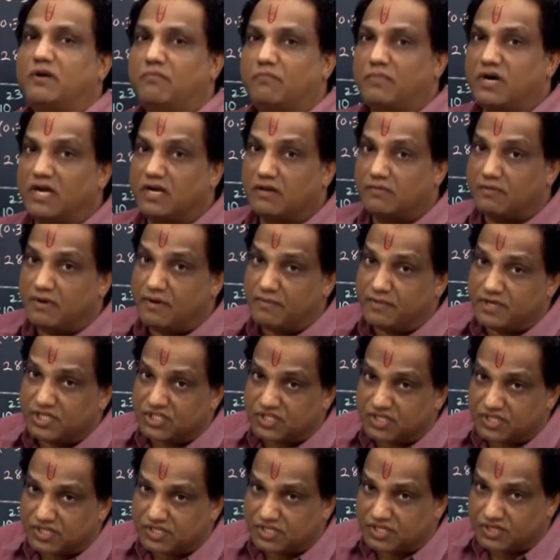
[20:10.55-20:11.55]
multiply by
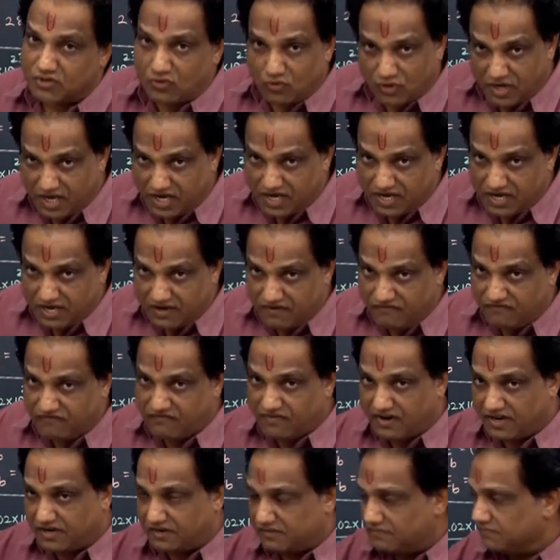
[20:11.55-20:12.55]
60. Okay,
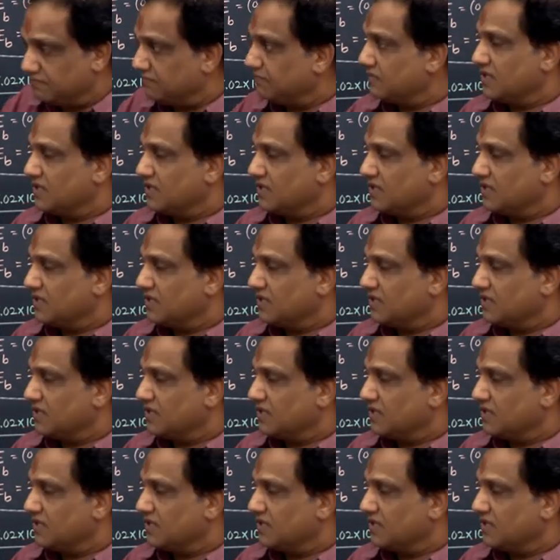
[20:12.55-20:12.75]
fine.